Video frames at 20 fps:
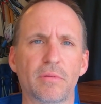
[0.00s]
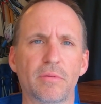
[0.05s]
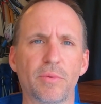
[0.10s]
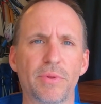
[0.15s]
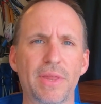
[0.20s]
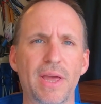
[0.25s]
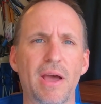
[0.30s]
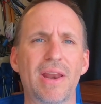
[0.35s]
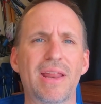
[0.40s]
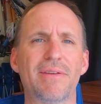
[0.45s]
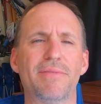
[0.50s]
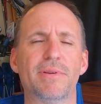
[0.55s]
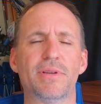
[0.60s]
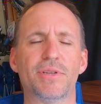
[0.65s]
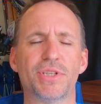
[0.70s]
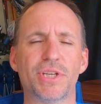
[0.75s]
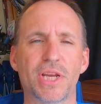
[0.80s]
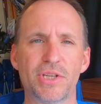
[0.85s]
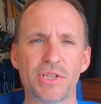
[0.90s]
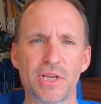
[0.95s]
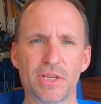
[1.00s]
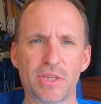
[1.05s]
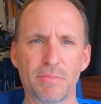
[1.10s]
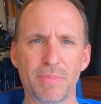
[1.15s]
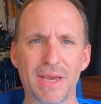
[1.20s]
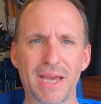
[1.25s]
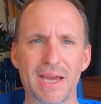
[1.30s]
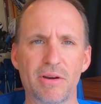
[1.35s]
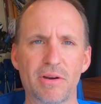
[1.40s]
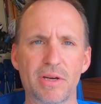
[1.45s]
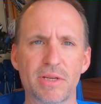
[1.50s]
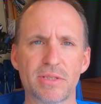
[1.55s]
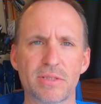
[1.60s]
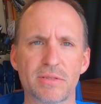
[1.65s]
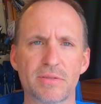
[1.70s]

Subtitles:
without having to change out the batteries.